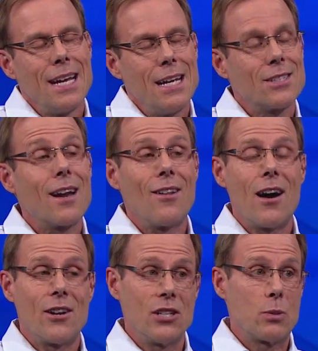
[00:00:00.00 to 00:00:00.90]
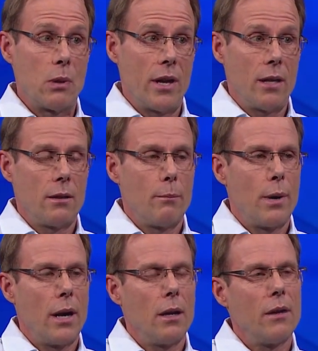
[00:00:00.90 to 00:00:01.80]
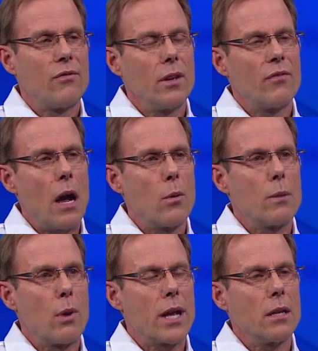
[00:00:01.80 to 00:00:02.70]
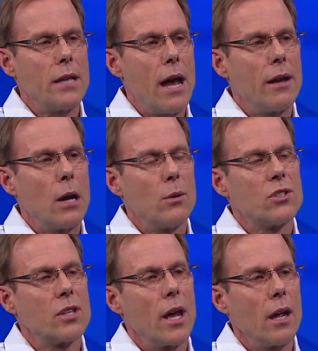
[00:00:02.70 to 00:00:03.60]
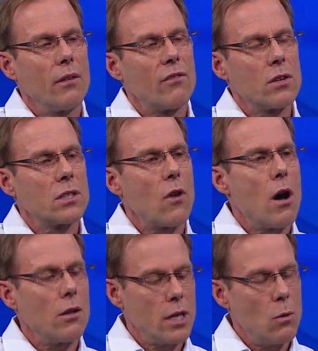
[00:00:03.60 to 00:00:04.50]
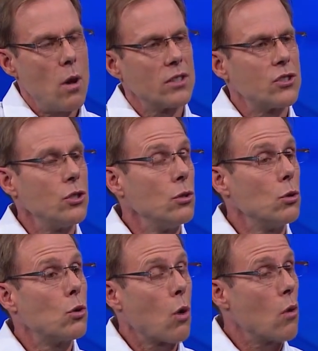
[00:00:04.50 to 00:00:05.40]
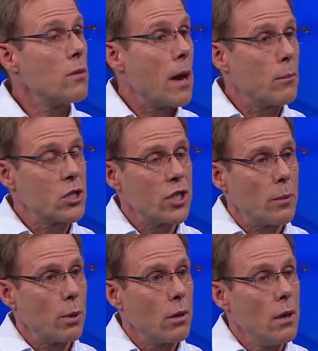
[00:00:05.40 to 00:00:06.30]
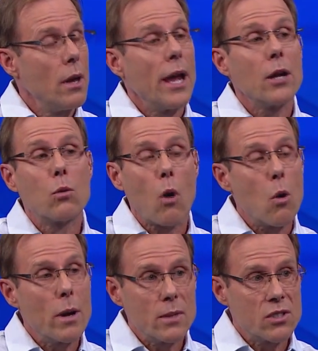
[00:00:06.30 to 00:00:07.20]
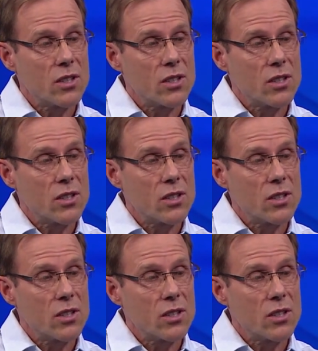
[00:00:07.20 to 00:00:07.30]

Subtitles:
He's got a lot on his plate, but if I were to break it down, I would say, first of all, he wants to grow the membership and grow women's